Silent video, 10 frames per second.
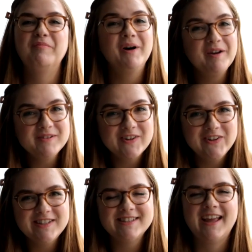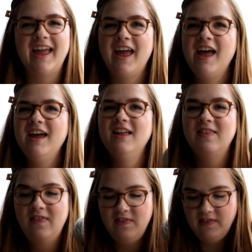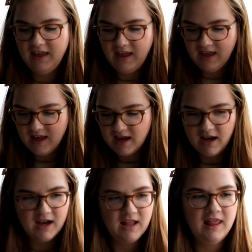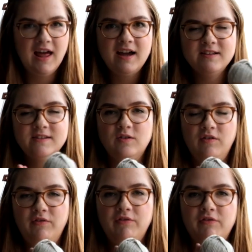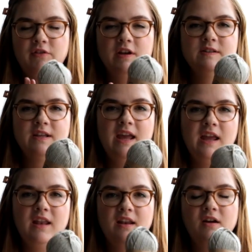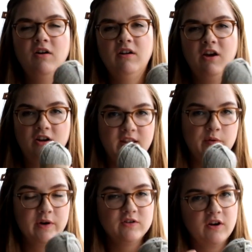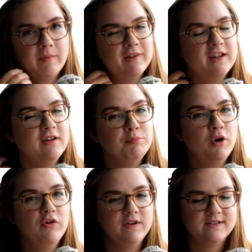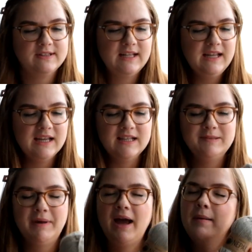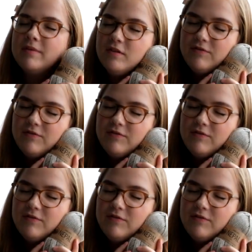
what I was going to say, the uh, last sort of skein or yarn that I want to talk about that I bought recently is my absolute